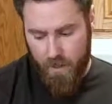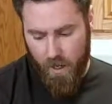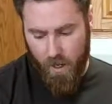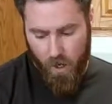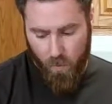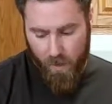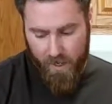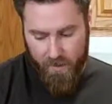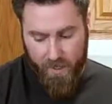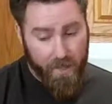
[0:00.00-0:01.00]
I'll
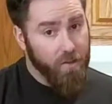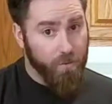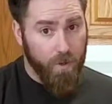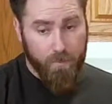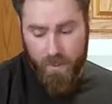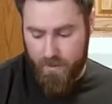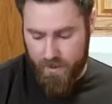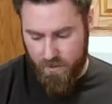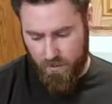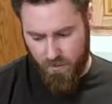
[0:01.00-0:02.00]
wait to add the green beans
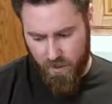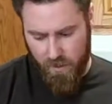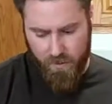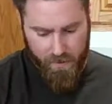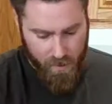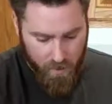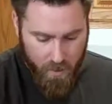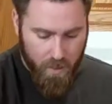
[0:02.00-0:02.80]
because they're really thin.